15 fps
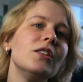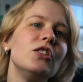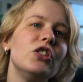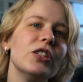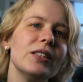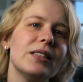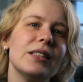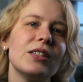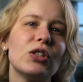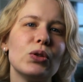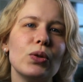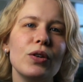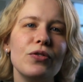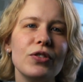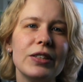Just as
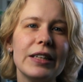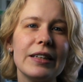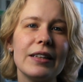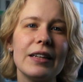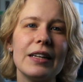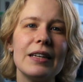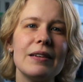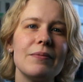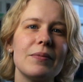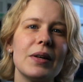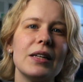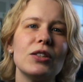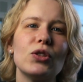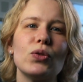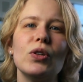soil fertility
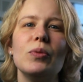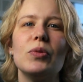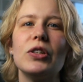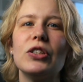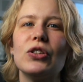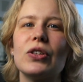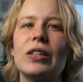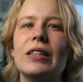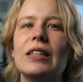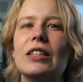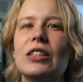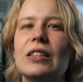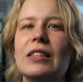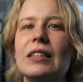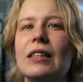and soil moisture
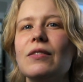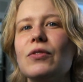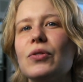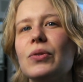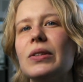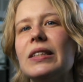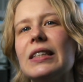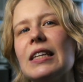conditions influence